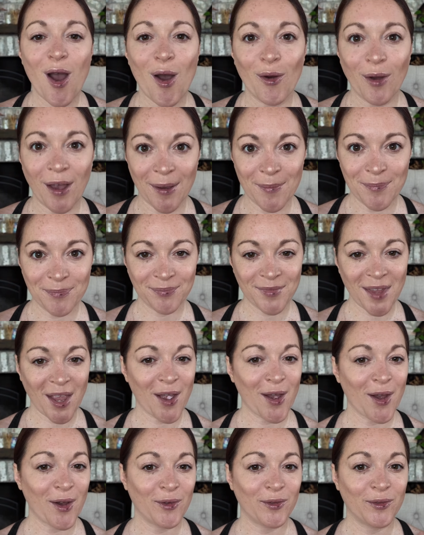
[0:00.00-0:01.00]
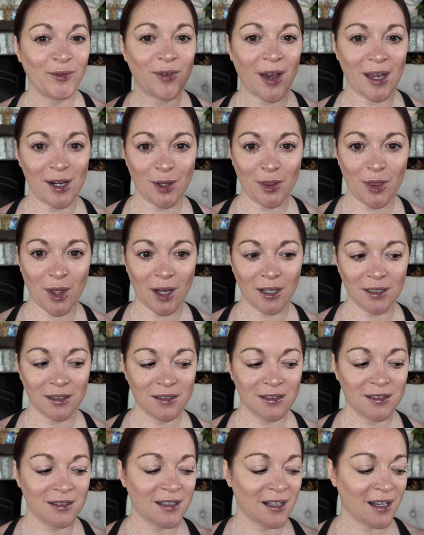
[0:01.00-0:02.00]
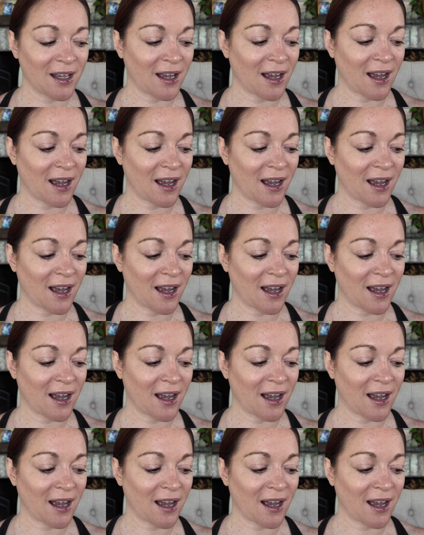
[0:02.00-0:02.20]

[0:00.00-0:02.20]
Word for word: Okay, final thoughts.